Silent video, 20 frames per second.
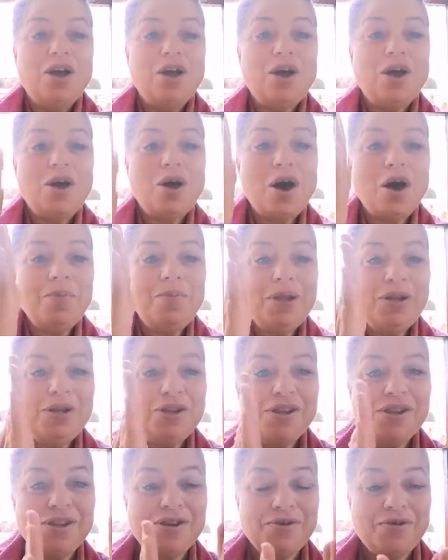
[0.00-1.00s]
common
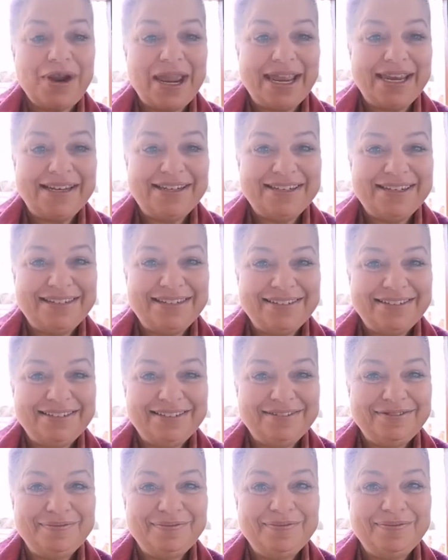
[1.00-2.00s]
thread.
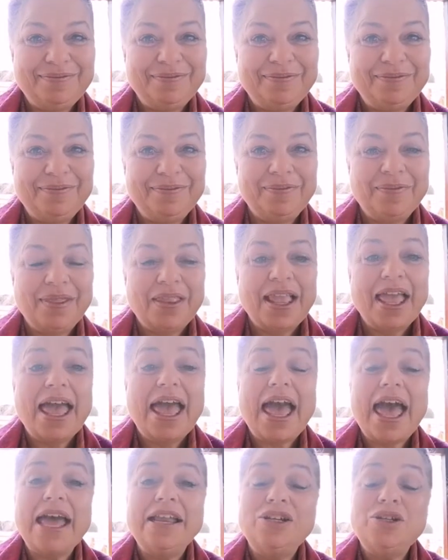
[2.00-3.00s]

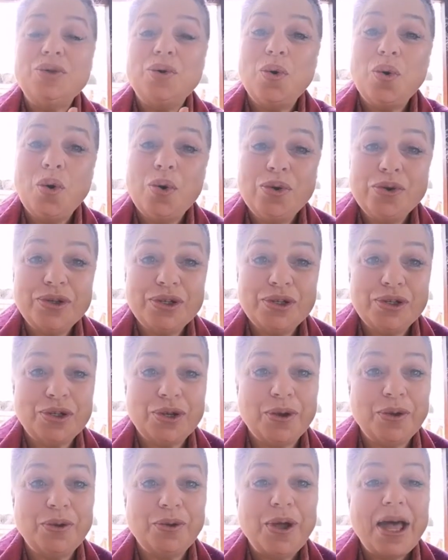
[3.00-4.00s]
And
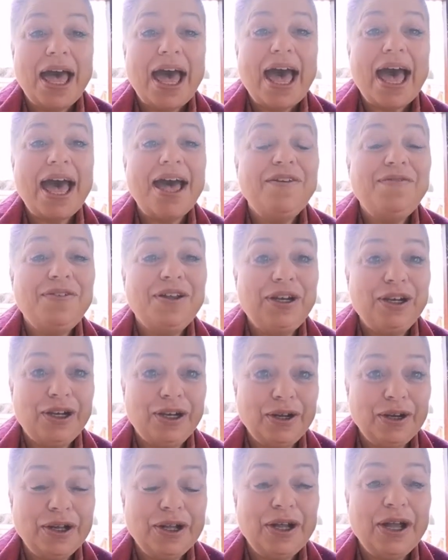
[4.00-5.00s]
also have a
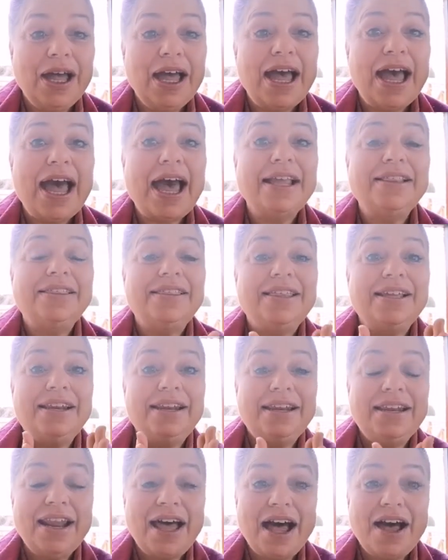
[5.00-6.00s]
look at the
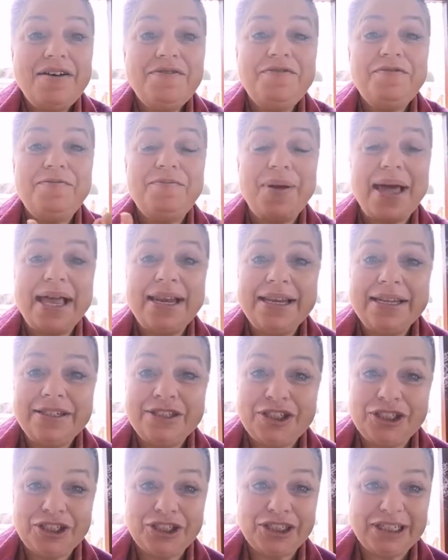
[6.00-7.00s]
love
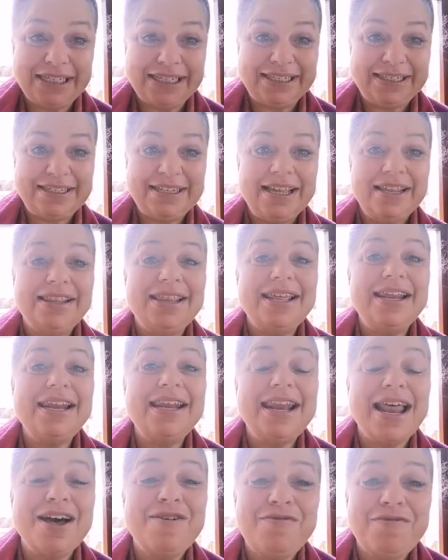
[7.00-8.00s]
balance sheet, the
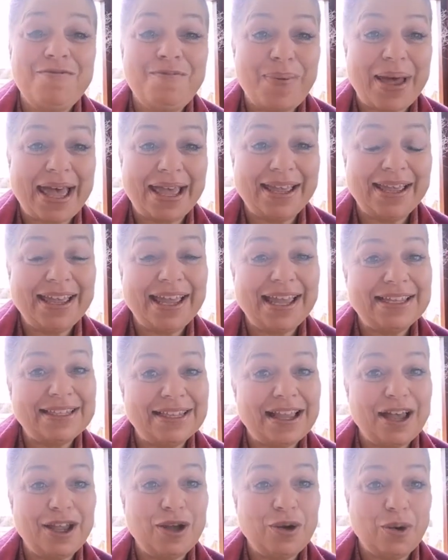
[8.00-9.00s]
love bank, as
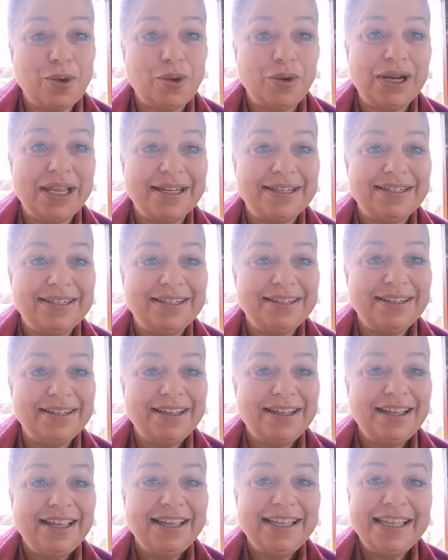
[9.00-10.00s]
I call it.
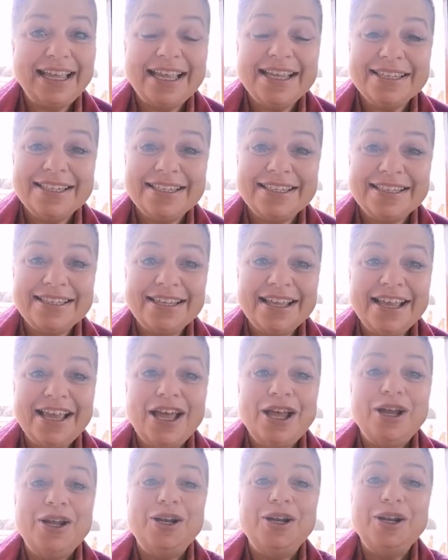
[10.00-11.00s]
Yes,
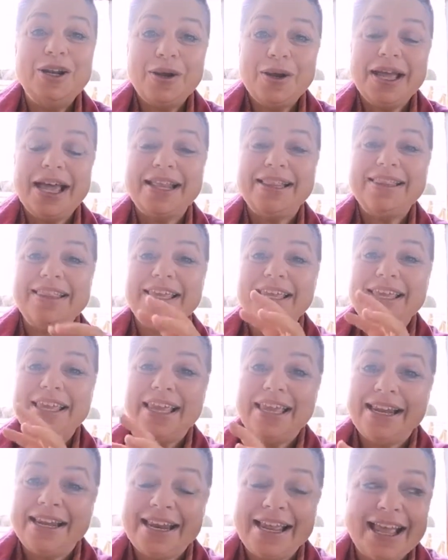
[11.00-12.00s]
look at the
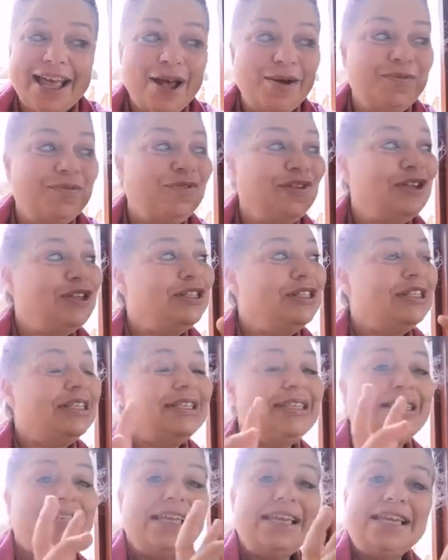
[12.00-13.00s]
income versus the